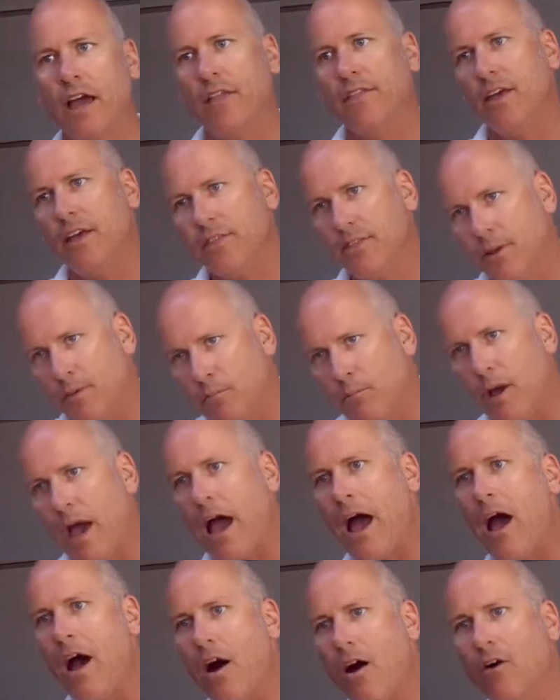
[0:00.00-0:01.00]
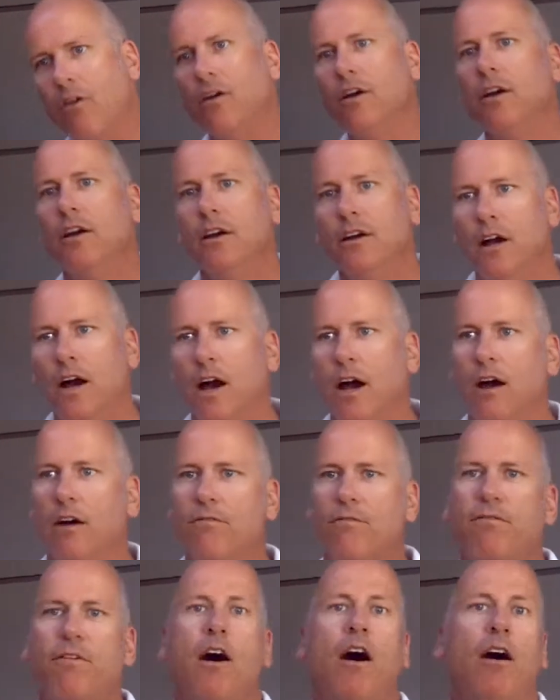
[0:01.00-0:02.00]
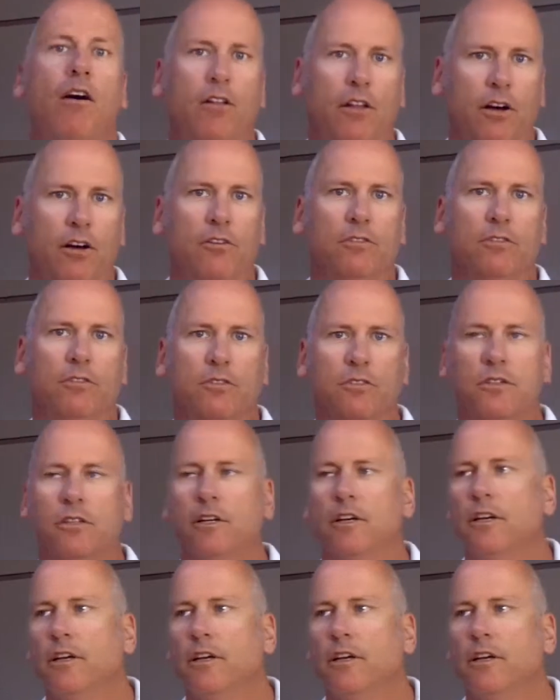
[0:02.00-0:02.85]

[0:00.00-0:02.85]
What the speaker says: and then the bow follows.